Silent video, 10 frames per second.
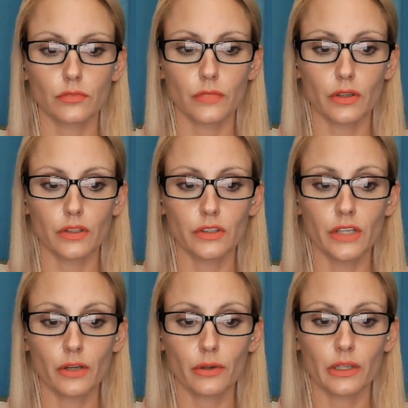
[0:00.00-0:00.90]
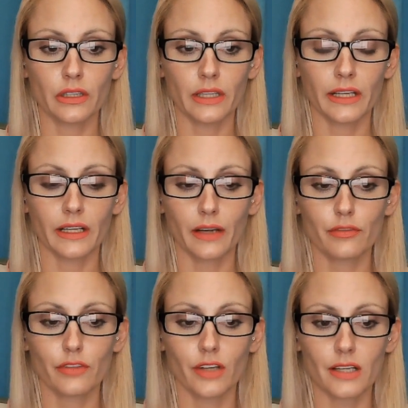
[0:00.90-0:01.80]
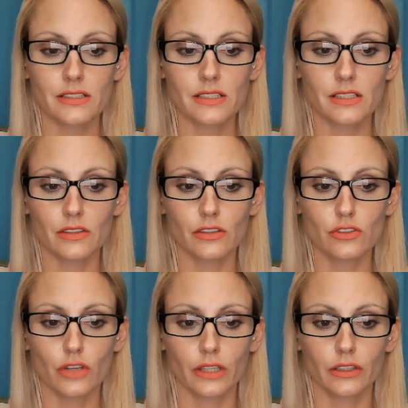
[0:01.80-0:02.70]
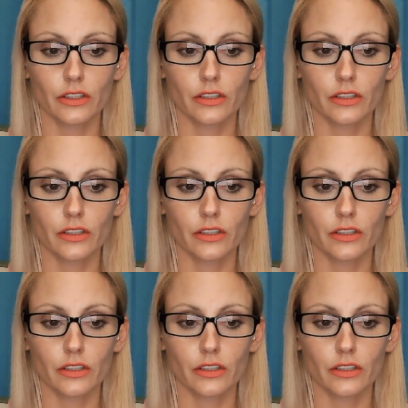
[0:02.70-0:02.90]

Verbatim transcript: No, Elaine, I have not seen the trailer.